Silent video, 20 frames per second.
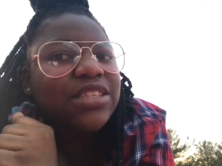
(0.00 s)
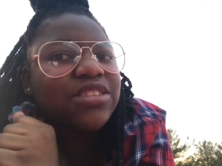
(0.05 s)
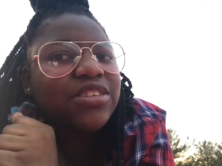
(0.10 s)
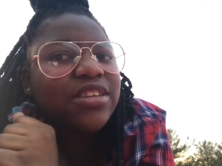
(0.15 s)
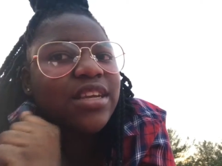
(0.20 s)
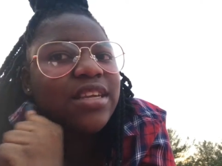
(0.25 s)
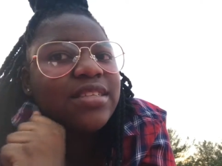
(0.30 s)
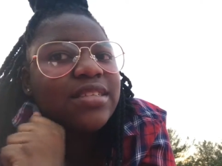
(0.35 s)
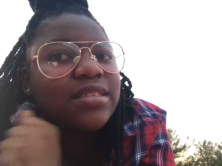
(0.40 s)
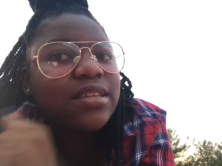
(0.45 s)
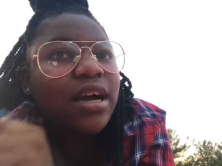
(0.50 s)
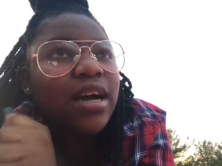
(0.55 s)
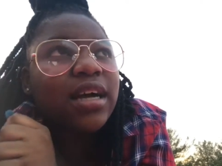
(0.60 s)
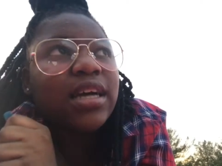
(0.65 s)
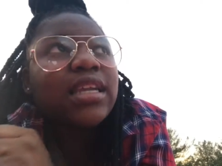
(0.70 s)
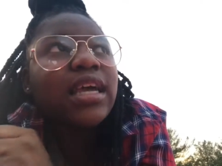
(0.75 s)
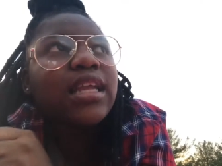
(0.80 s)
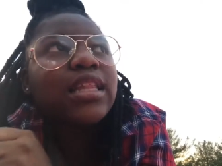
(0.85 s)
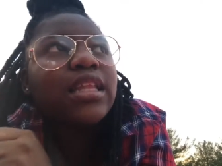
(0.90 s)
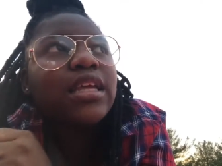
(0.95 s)
internet is not
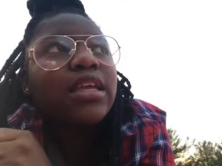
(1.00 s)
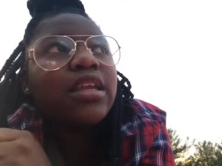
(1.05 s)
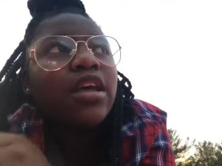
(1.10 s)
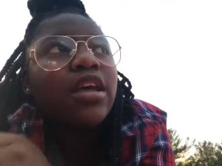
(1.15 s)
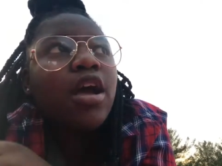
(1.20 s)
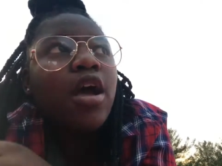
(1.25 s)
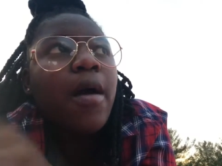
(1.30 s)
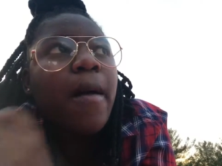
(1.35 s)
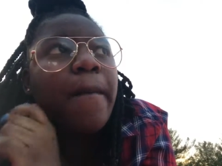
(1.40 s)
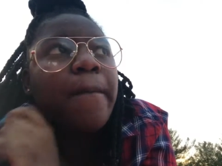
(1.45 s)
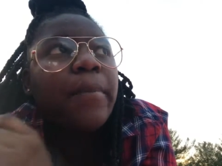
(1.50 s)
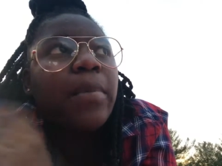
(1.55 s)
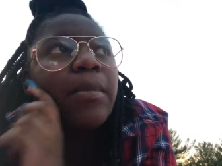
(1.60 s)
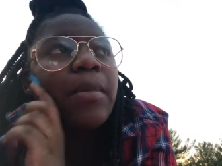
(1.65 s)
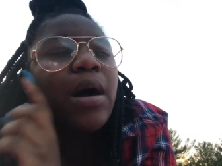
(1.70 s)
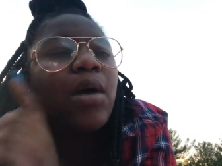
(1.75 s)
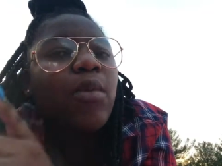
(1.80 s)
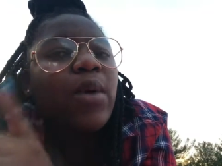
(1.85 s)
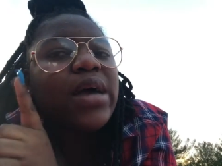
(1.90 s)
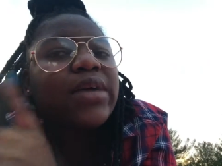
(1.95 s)
connected, but
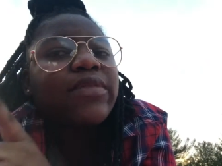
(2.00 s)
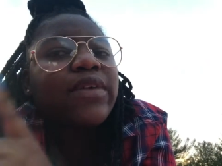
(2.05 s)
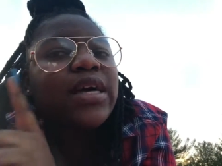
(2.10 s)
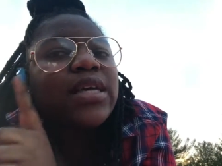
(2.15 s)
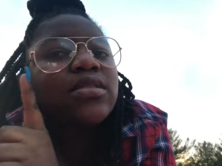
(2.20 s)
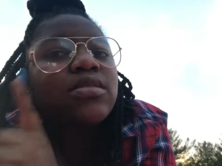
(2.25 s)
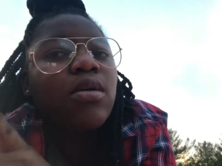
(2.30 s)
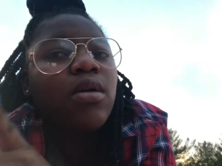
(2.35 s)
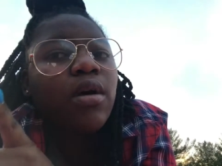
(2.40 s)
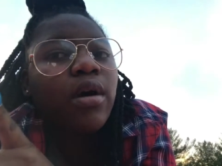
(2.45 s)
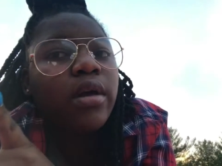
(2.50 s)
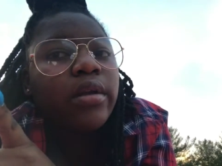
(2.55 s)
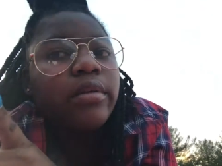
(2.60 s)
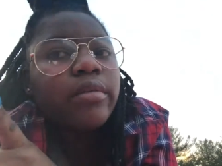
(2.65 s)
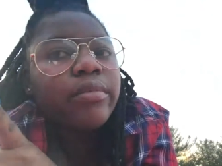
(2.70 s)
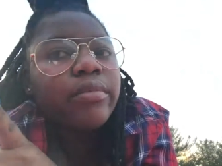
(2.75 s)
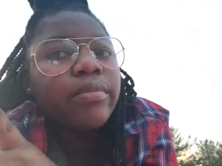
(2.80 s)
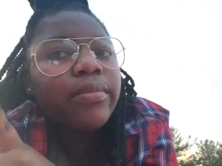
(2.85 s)
my Wi-Fi is on.